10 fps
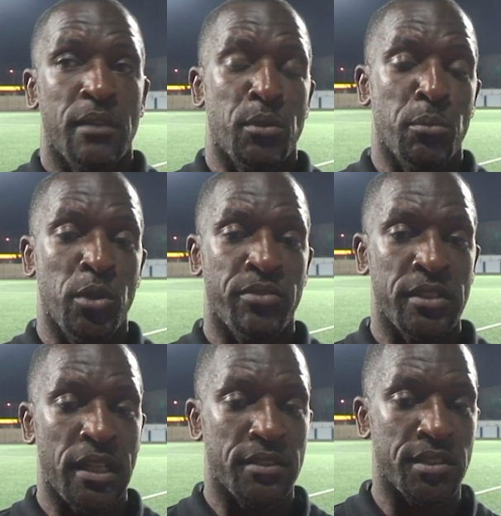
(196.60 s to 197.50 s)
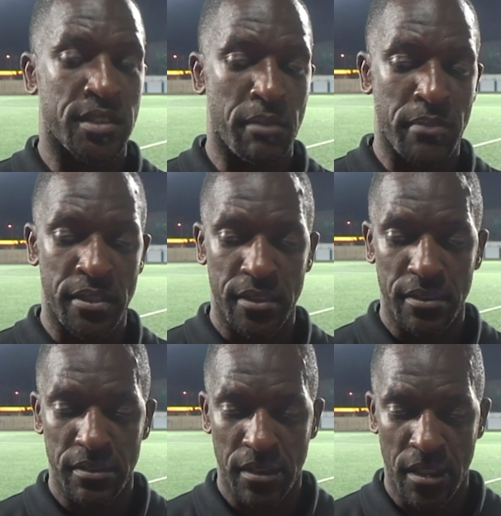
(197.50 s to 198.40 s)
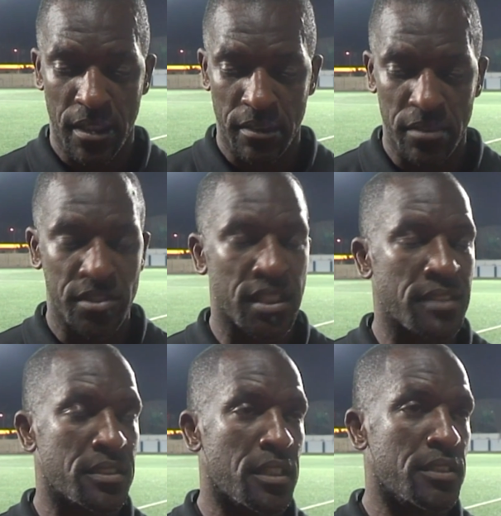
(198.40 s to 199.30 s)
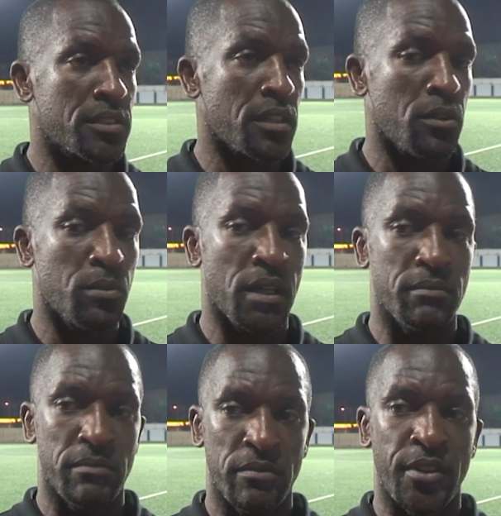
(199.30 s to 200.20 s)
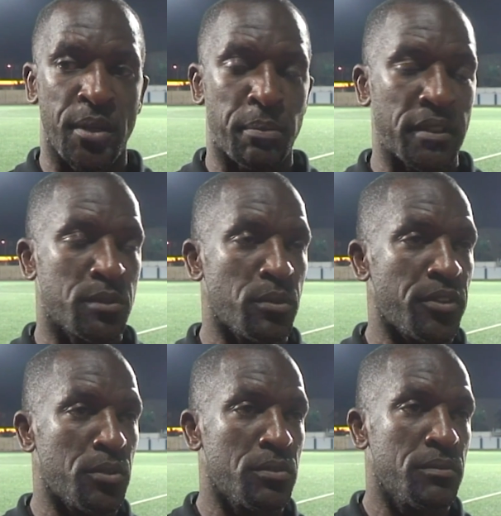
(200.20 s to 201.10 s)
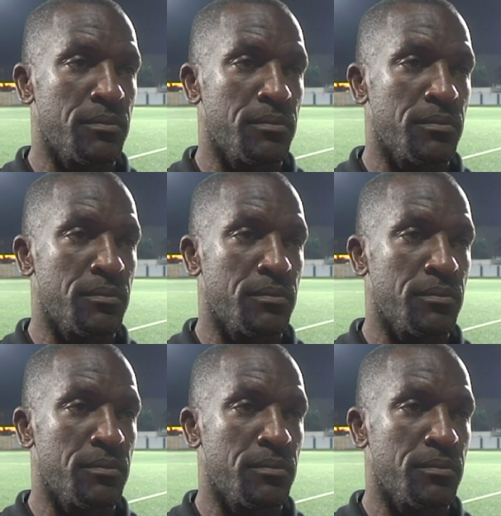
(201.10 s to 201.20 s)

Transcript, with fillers: And we move on now to St Mirren uh, on Saturday. So um, very pleased with it all.